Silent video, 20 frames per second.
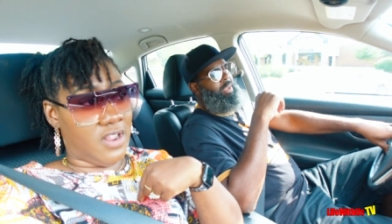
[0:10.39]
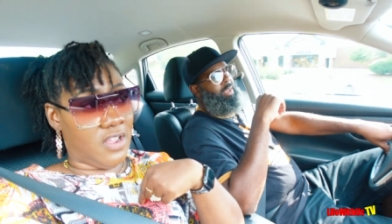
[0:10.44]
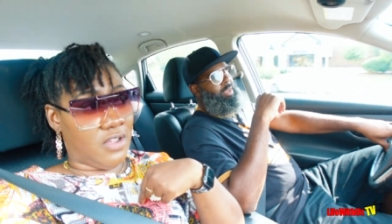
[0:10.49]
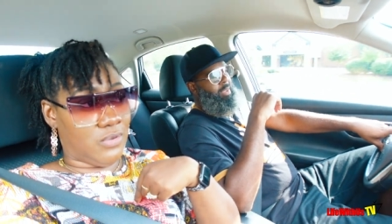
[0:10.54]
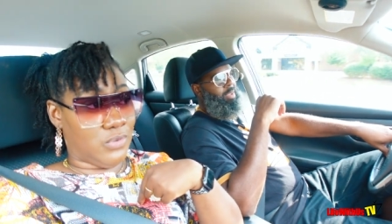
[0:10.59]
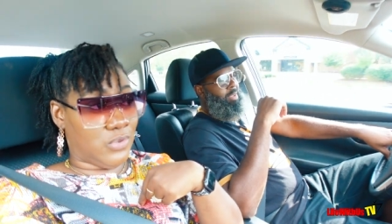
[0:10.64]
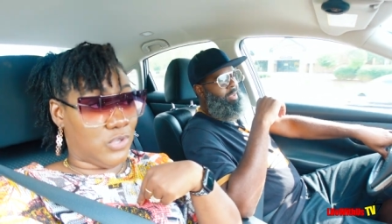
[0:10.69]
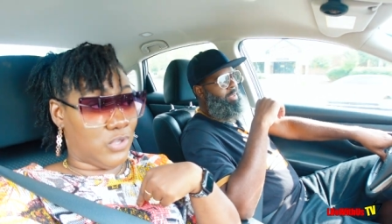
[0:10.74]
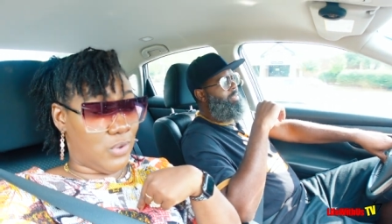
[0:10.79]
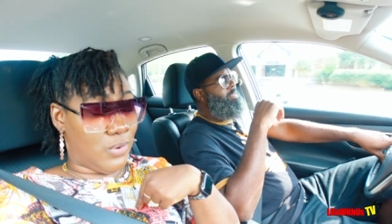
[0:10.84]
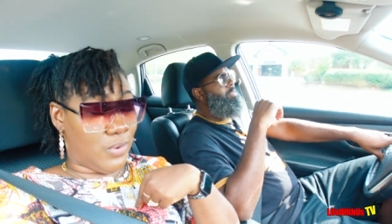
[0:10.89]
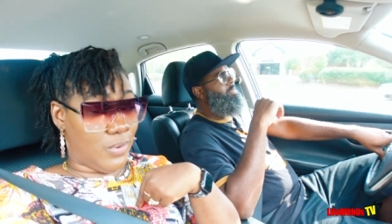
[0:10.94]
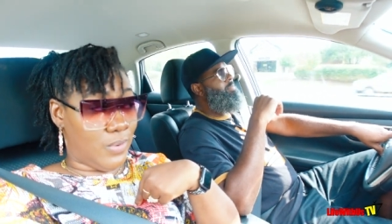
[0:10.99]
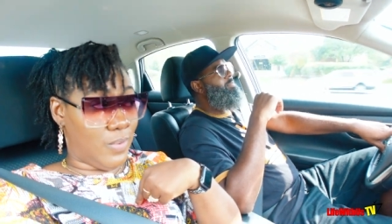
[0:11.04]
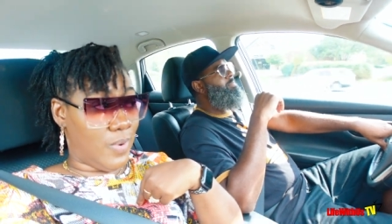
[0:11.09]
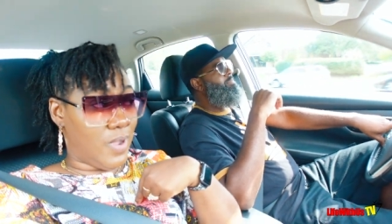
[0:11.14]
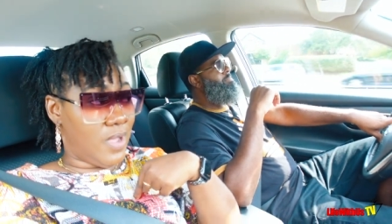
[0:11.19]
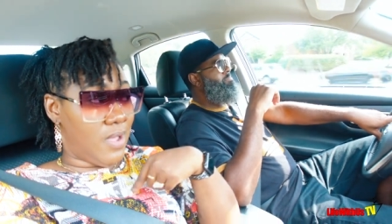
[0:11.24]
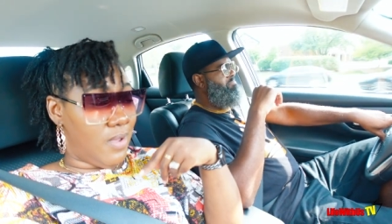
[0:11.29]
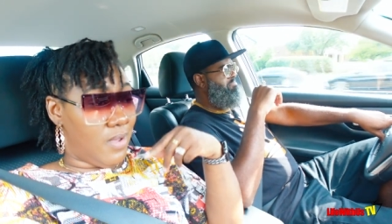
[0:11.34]
now,
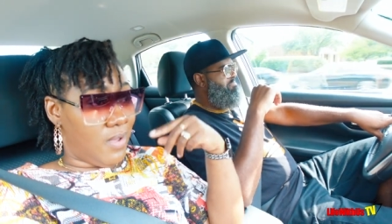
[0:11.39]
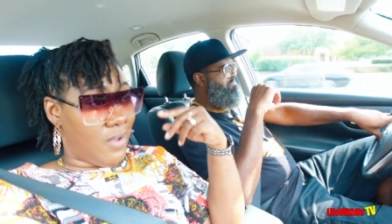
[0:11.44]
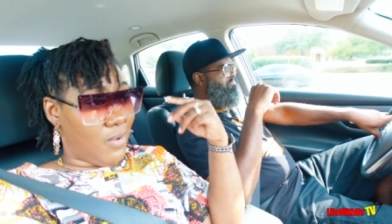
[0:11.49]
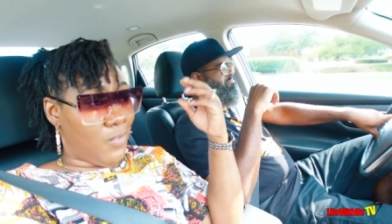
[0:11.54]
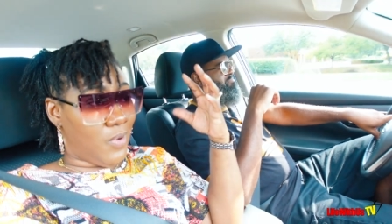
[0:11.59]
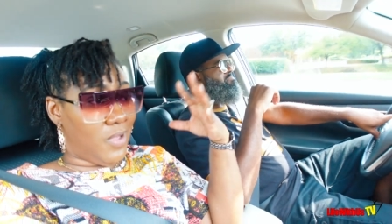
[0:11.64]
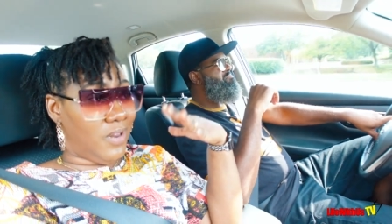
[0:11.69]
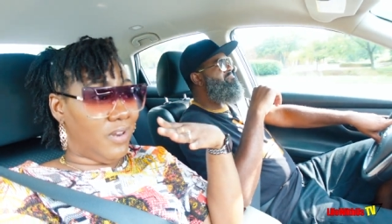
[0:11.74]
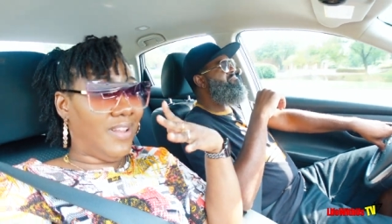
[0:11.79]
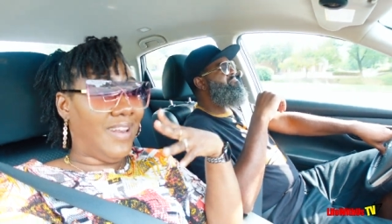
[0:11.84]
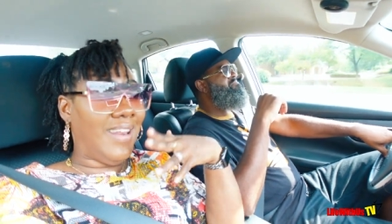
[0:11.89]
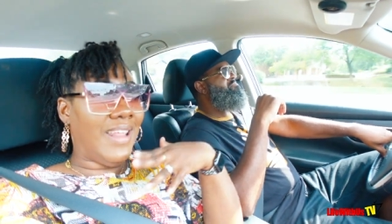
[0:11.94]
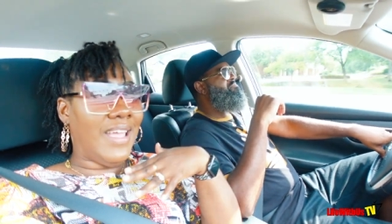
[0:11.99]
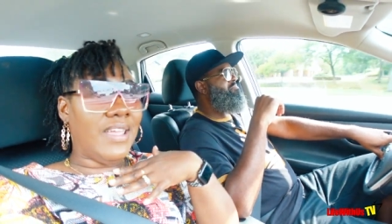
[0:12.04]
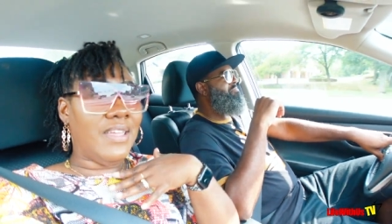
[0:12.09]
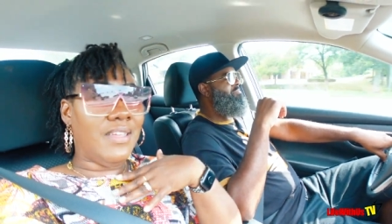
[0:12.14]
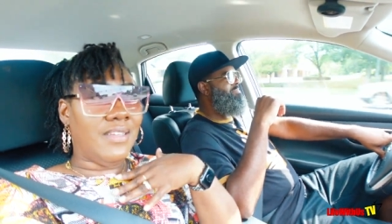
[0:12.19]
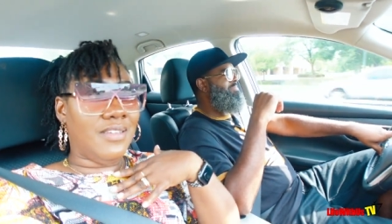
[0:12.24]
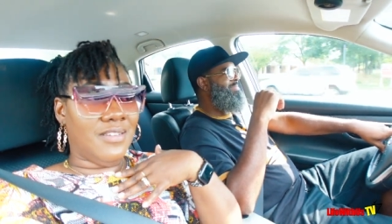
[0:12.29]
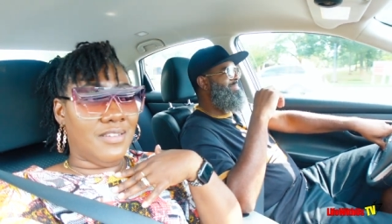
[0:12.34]
so we're a little
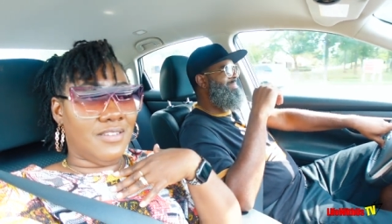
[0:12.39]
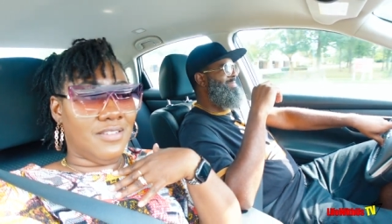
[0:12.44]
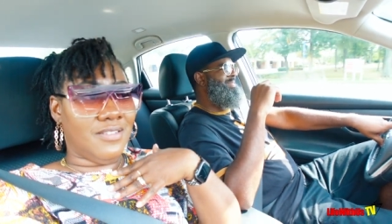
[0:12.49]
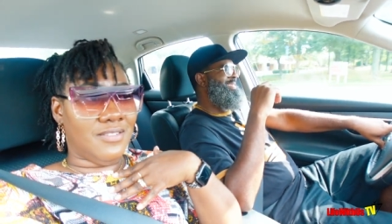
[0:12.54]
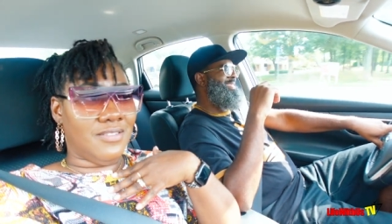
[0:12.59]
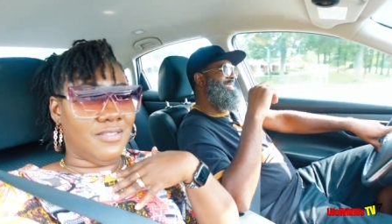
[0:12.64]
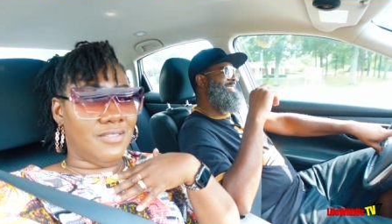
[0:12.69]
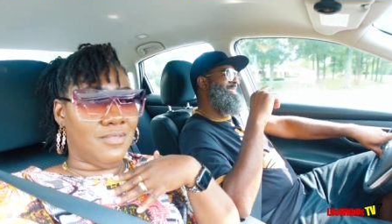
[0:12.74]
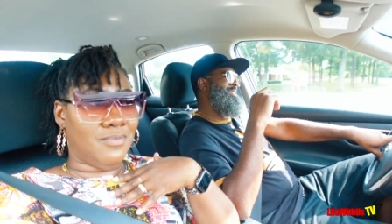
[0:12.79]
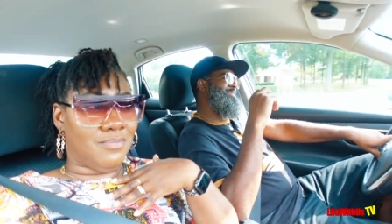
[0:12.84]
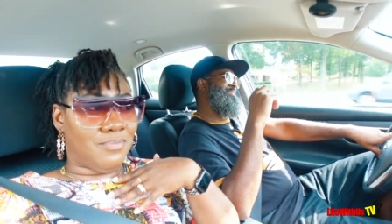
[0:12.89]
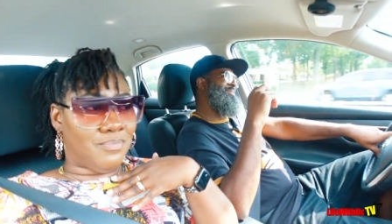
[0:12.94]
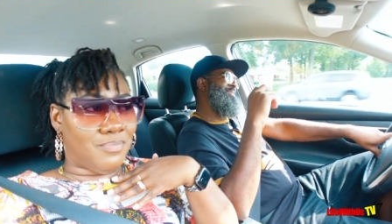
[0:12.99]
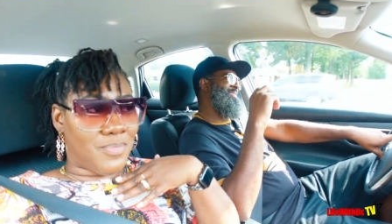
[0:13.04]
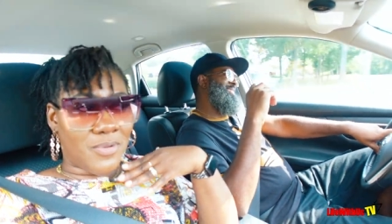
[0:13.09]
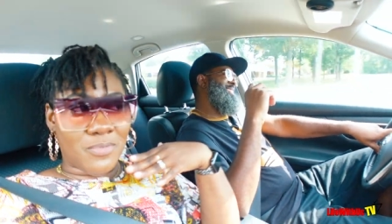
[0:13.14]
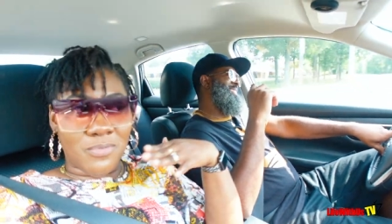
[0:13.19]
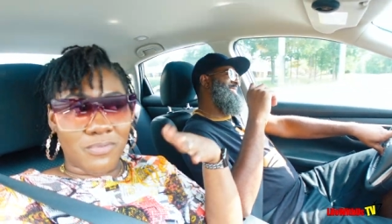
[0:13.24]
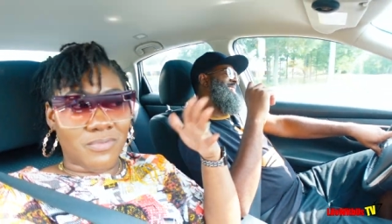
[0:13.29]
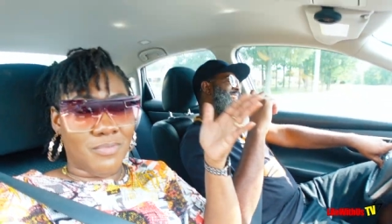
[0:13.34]
late.
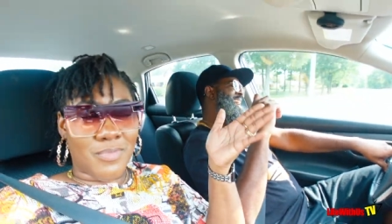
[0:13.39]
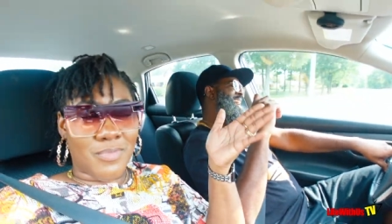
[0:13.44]
But we